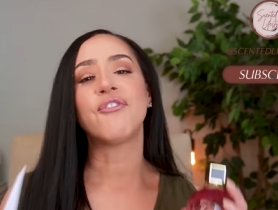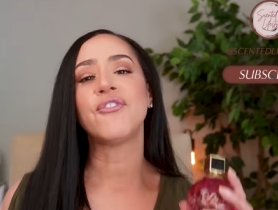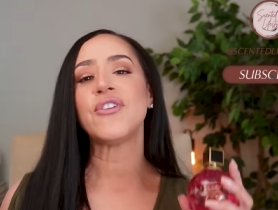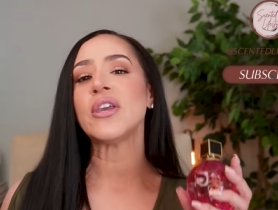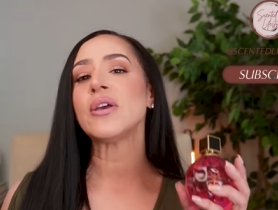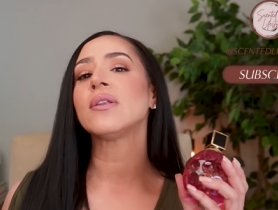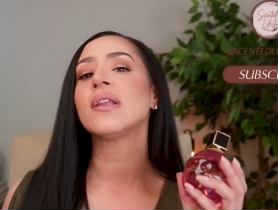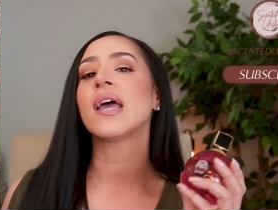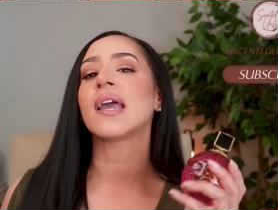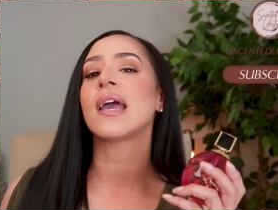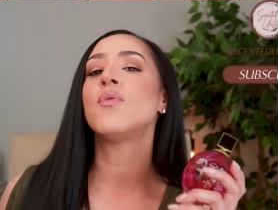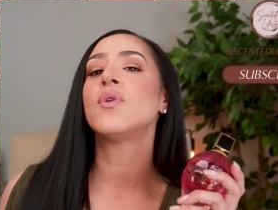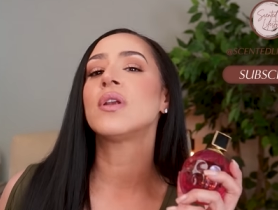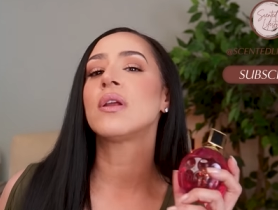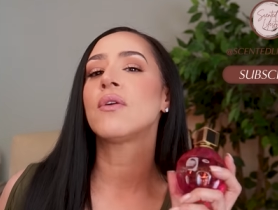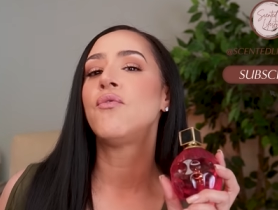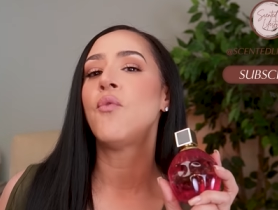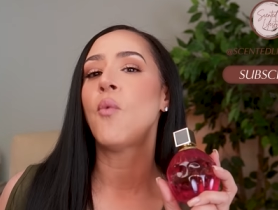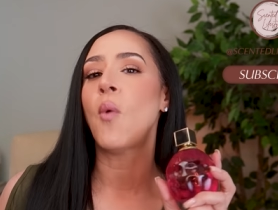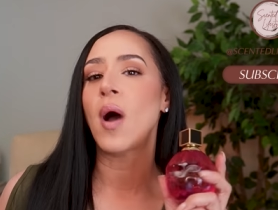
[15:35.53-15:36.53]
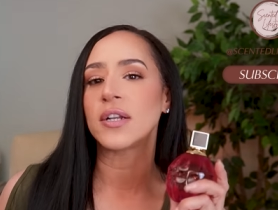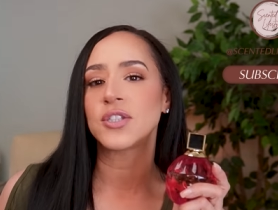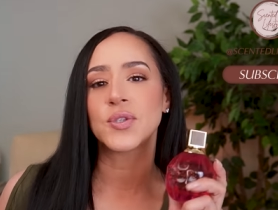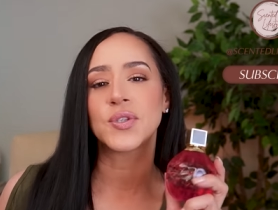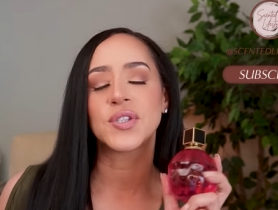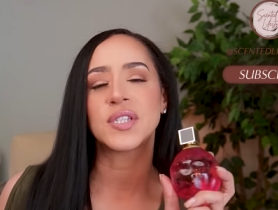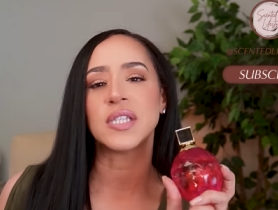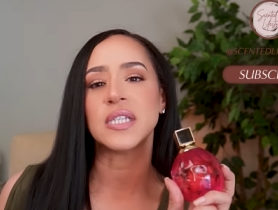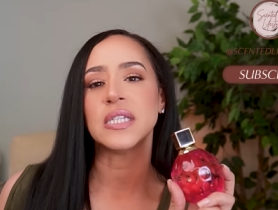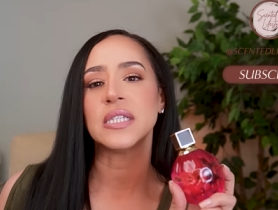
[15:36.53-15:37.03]
I feel like I would have
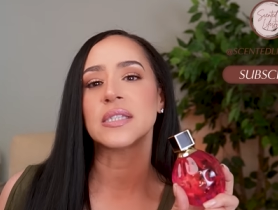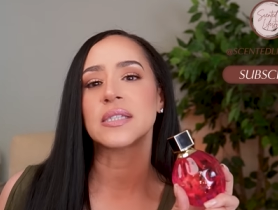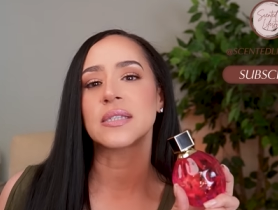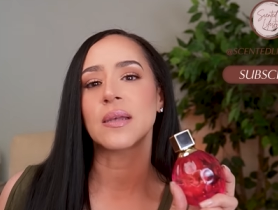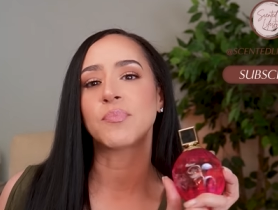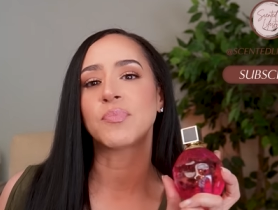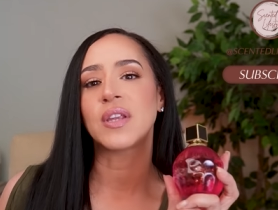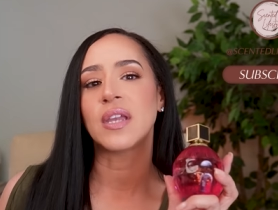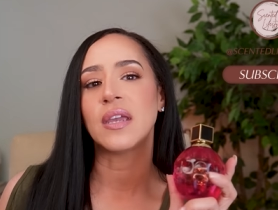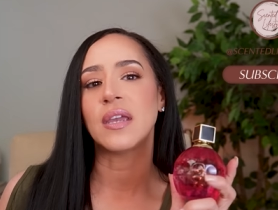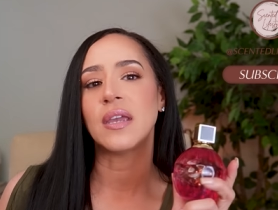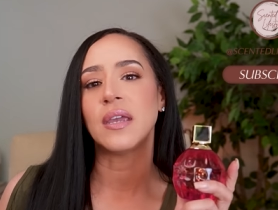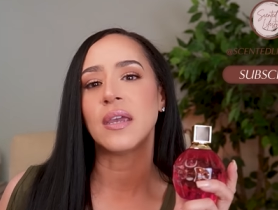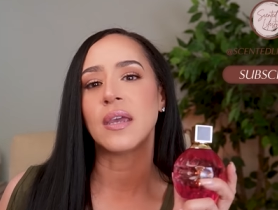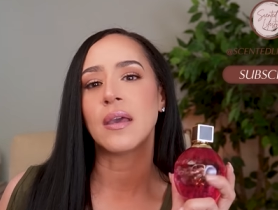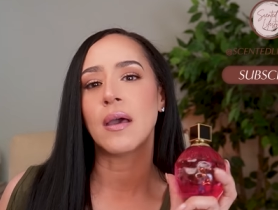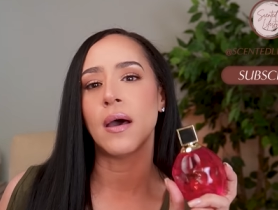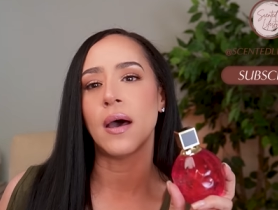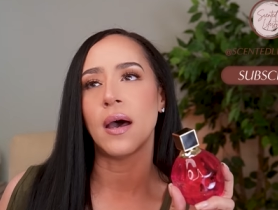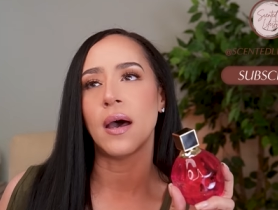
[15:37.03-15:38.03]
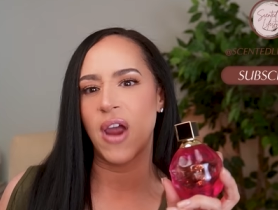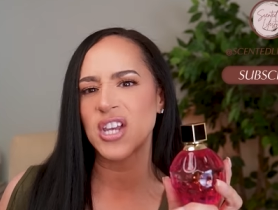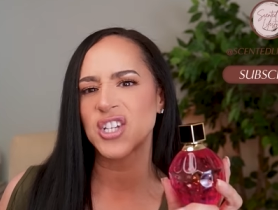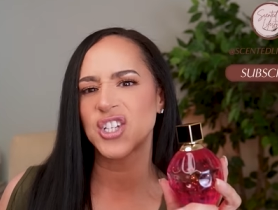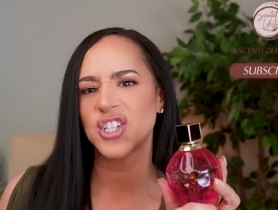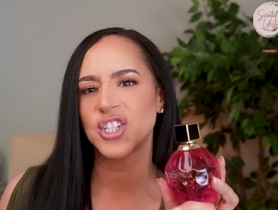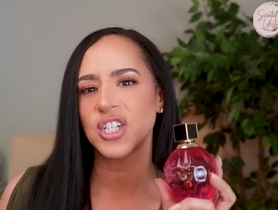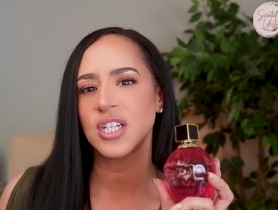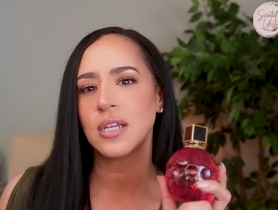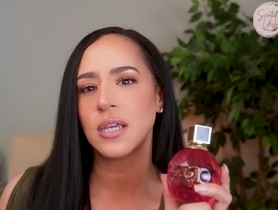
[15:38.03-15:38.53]
want to see something
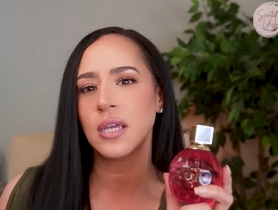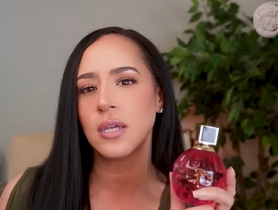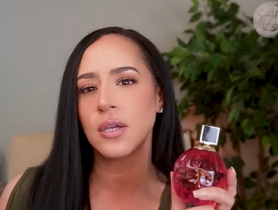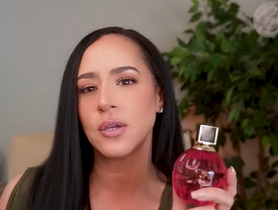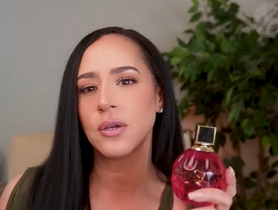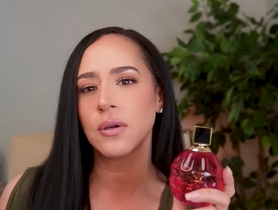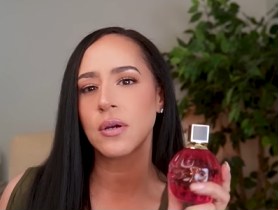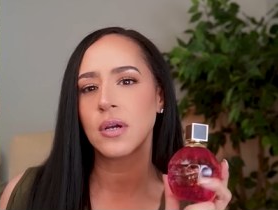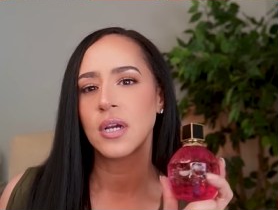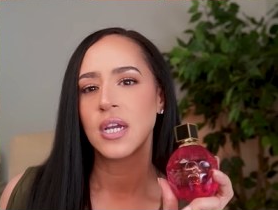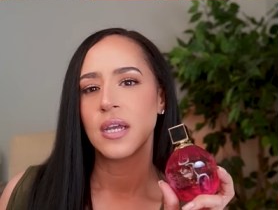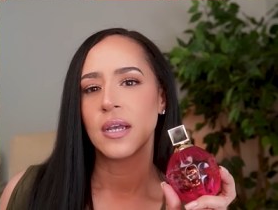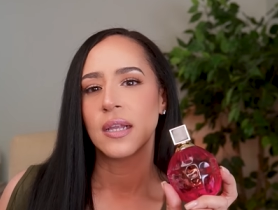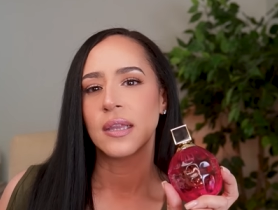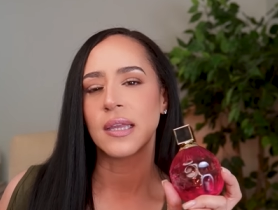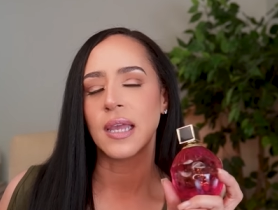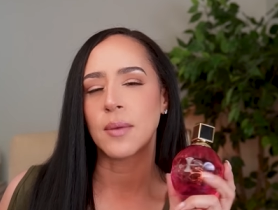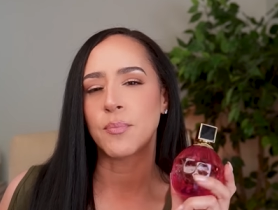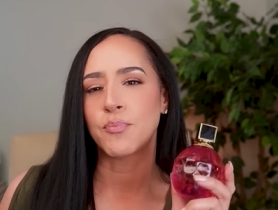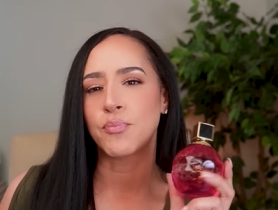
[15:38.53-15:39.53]
fresh in here,